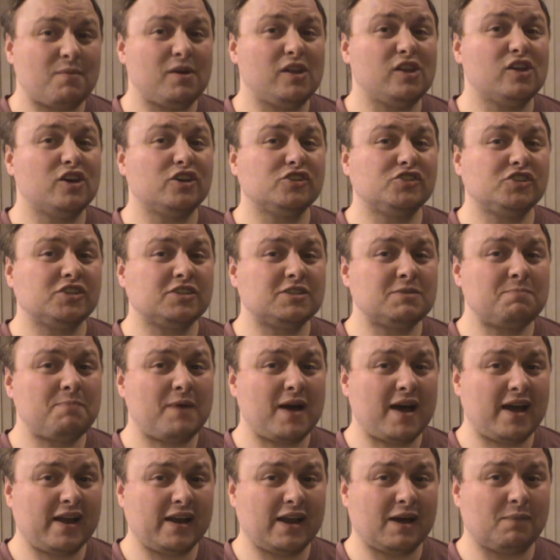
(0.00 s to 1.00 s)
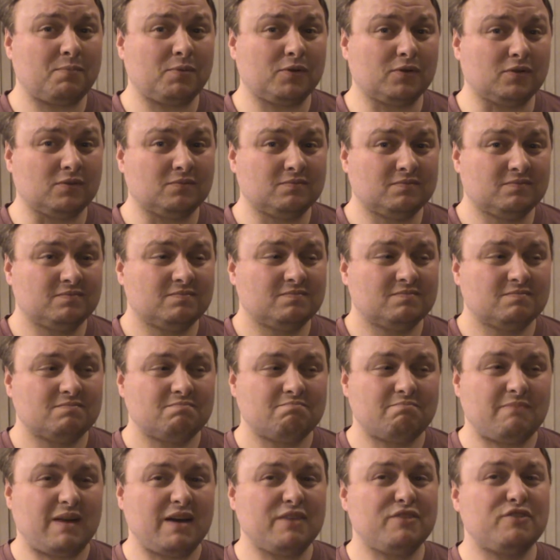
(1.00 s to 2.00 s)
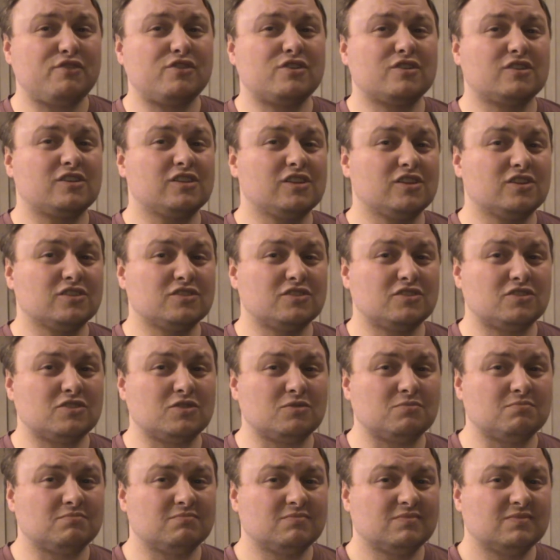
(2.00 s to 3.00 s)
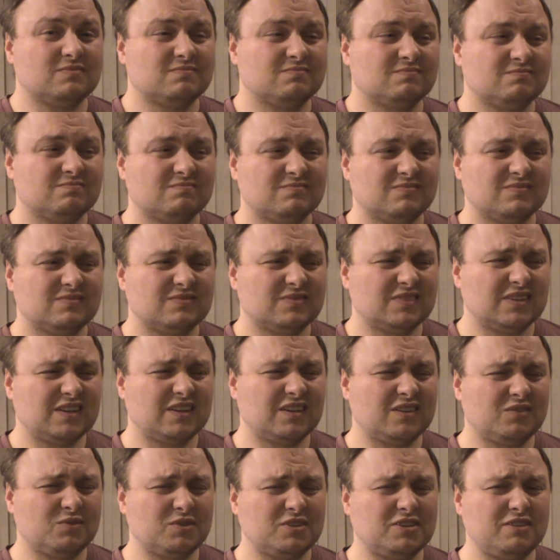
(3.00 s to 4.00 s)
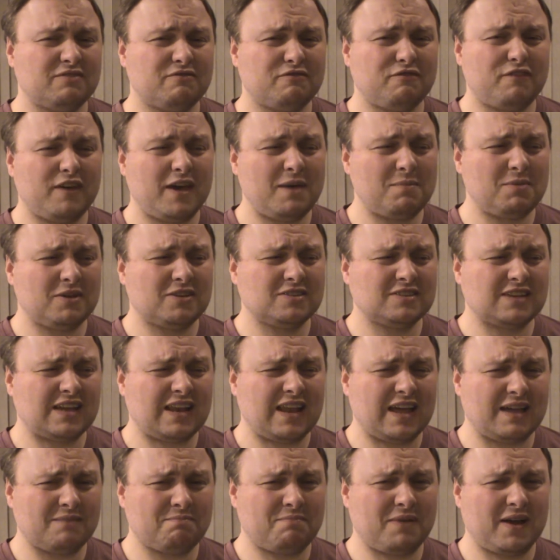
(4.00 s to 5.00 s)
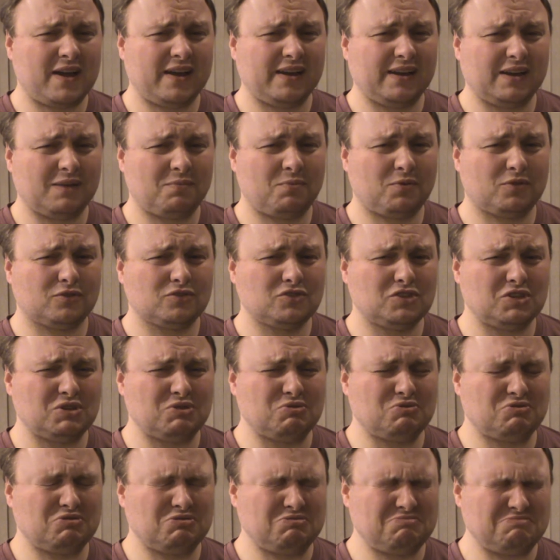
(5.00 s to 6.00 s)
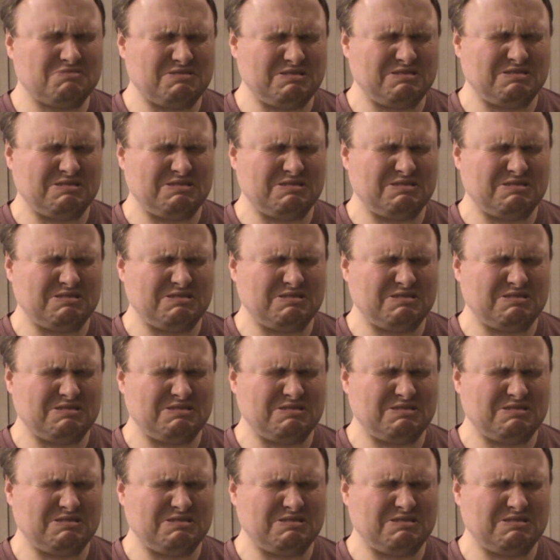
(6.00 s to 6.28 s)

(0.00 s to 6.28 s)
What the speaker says: I'm allergic to pineapple. My throat closes up. Which isn't fair because I like pineapple juice.